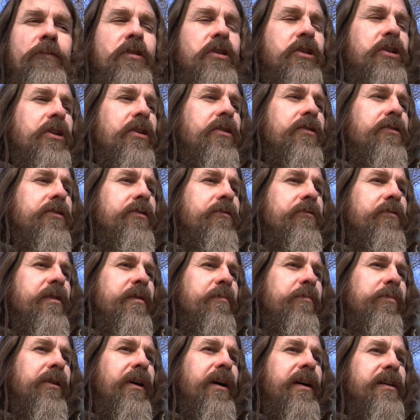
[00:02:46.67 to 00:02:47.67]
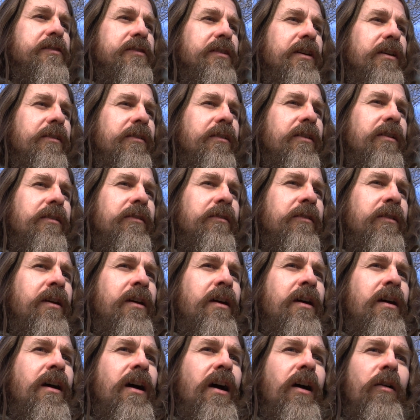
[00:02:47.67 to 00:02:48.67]
share their replies on, on,
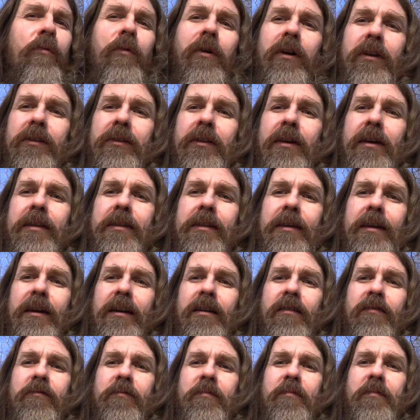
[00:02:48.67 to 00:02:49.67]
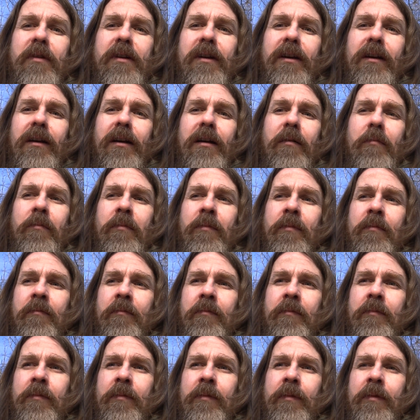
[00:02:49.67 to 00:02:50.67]
on what they think of being um,
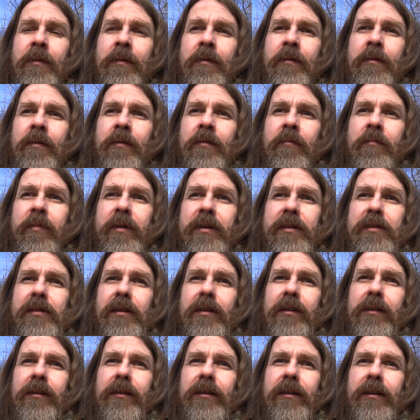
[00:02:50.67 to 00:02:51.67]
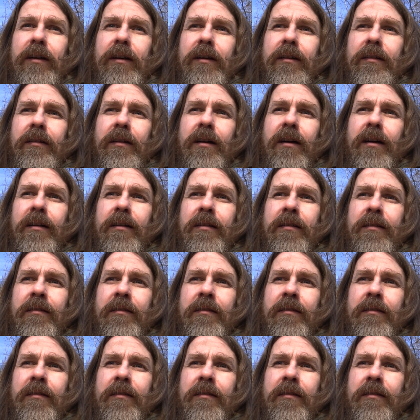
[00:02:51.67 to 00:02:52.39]
basically uh, not